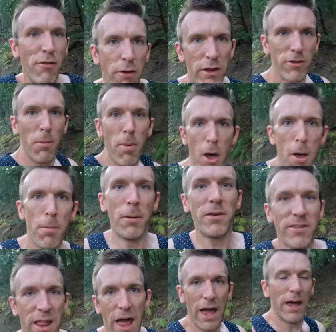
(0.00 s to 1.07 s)
feel there's a
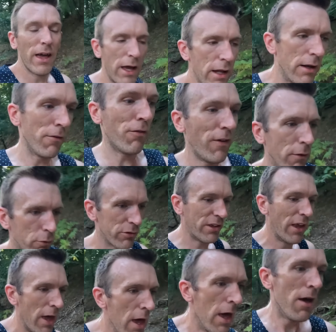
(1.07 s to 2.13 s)
purpose there and it
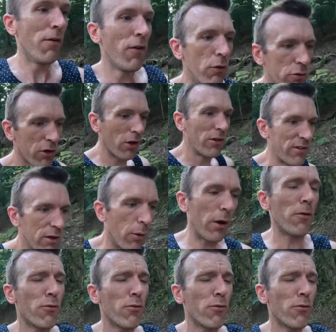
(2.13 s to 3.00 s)
feels it feels good so